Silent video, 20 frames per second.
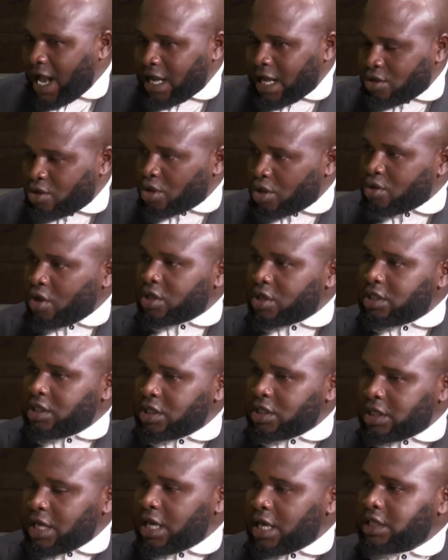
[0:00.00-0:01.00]
and doctor
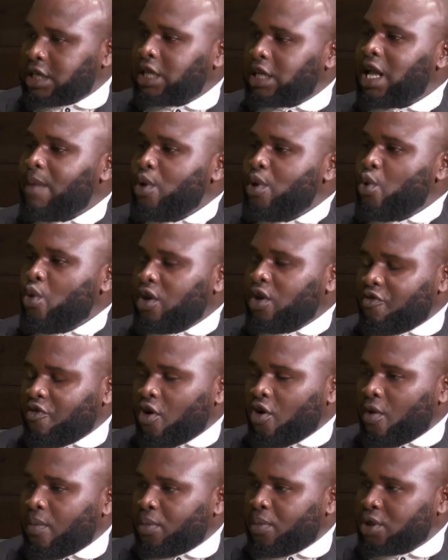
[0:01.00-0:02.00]
says, let me wait
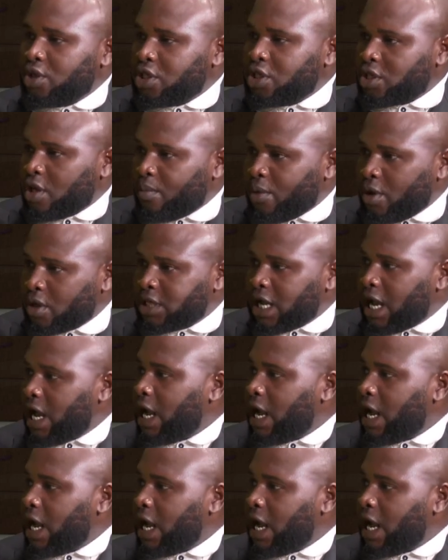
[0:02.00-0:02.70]
for police report,